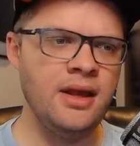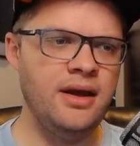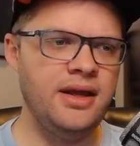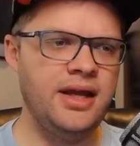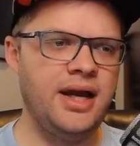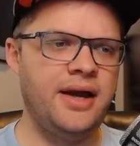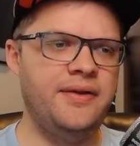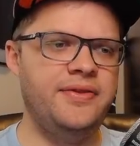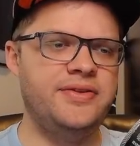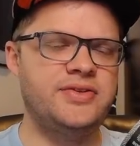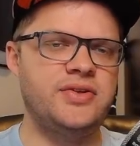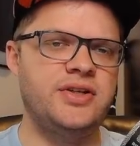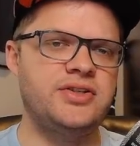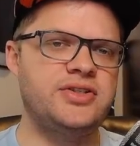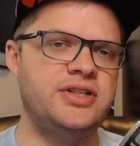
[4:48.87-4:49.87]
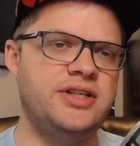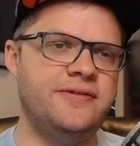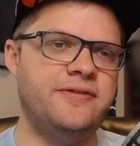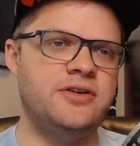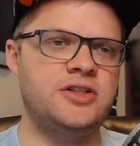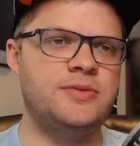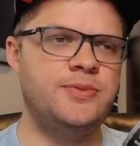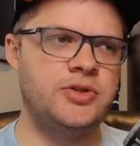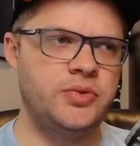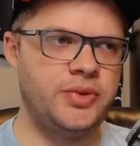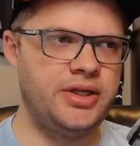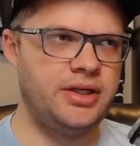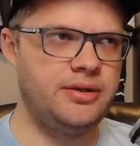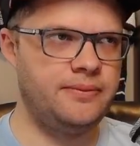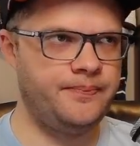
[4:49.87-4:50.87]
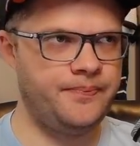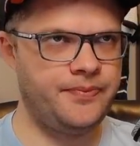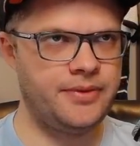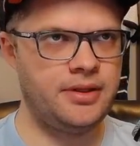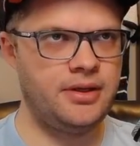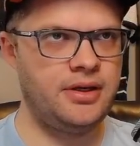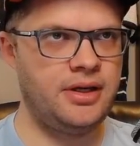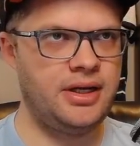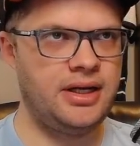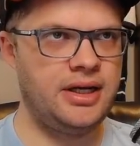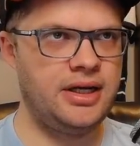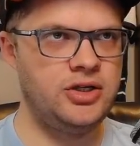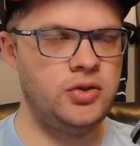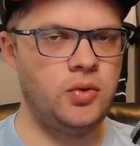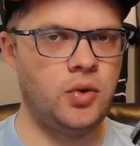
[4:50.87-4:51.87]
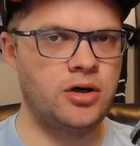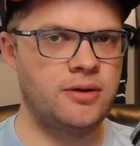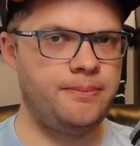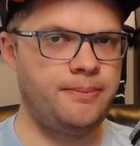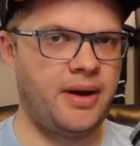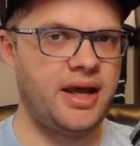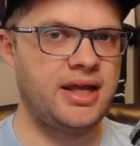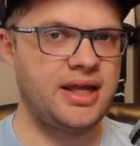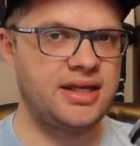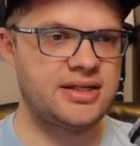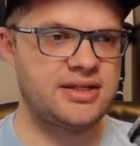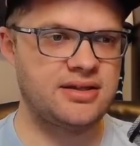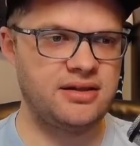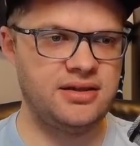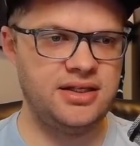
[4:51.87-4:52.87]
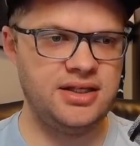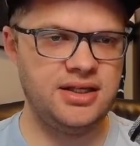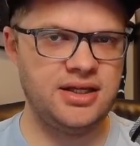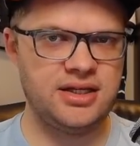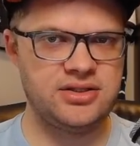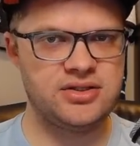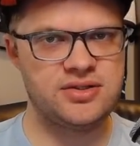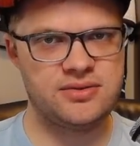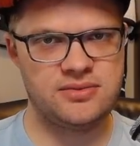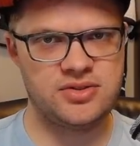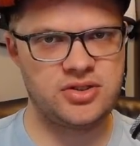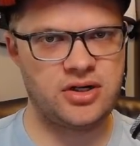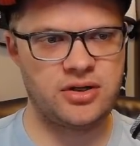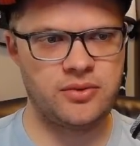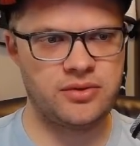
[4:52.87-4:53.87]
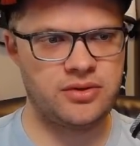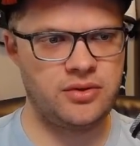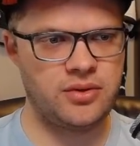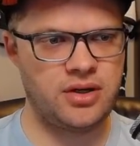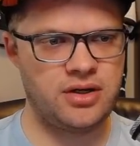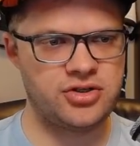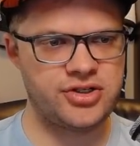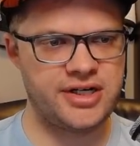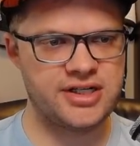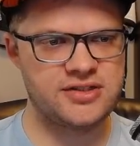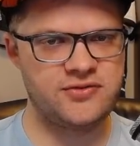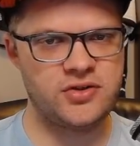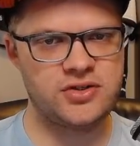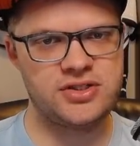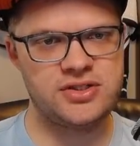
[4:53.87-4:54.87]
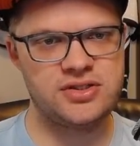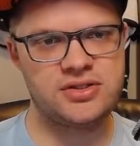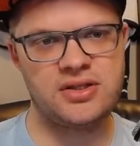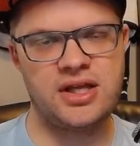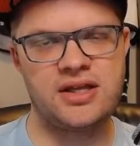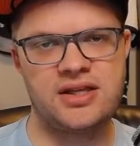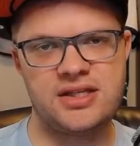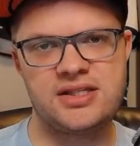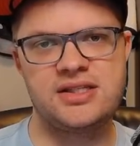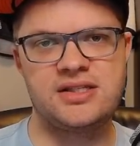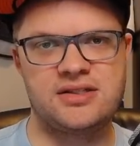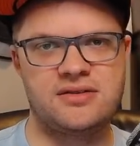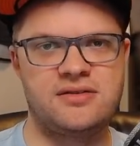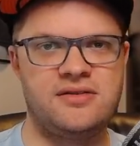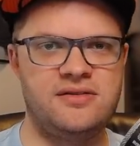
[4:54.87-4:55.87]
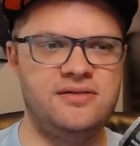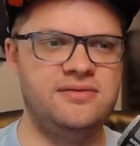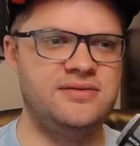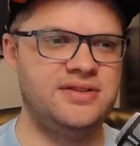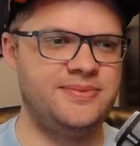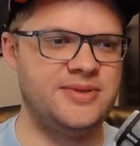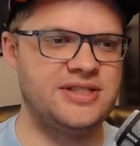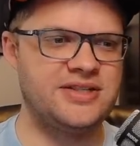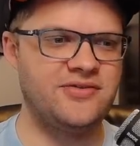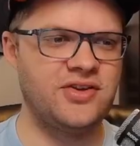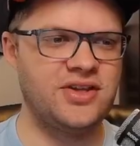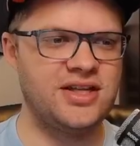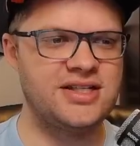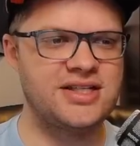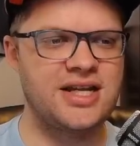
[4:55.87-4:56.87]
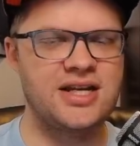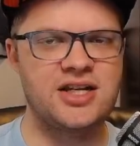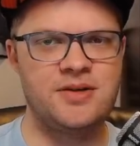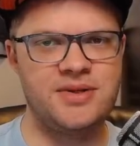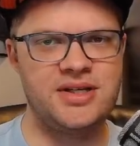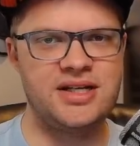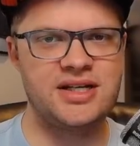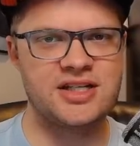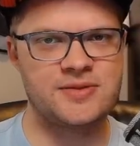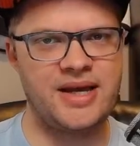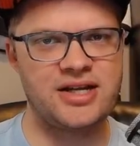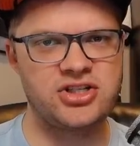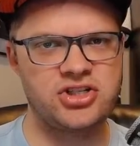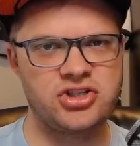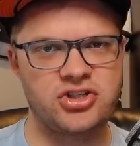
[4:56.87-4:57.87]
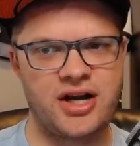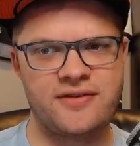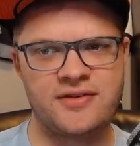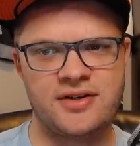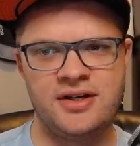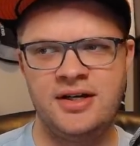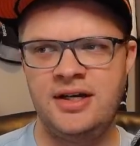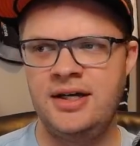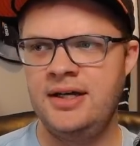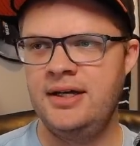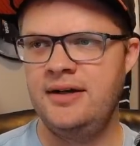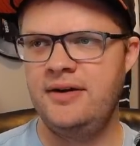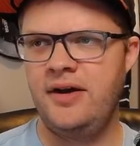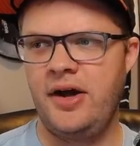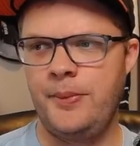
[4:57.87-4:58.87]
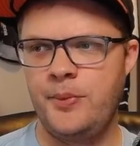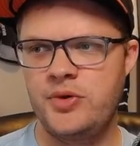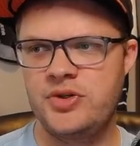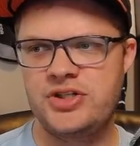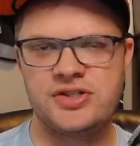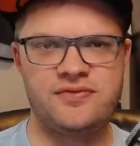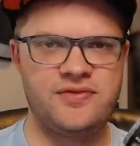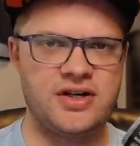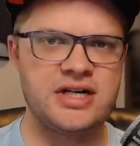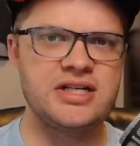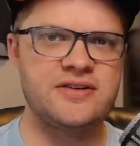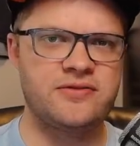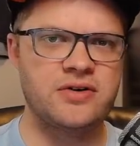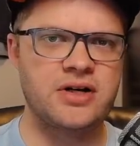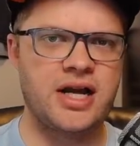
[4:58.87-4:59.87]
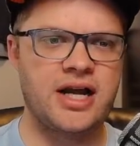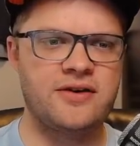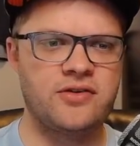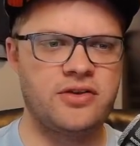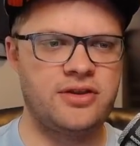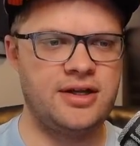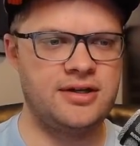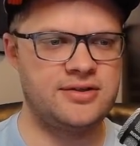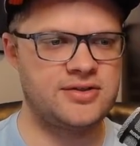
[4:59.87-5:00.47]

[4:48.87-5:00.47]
Yeah, so there's a difference between a new org buying into the league and just starting with no contracts versus like this is specifically intended to be an expansion draft. which is a very different kind of a thing.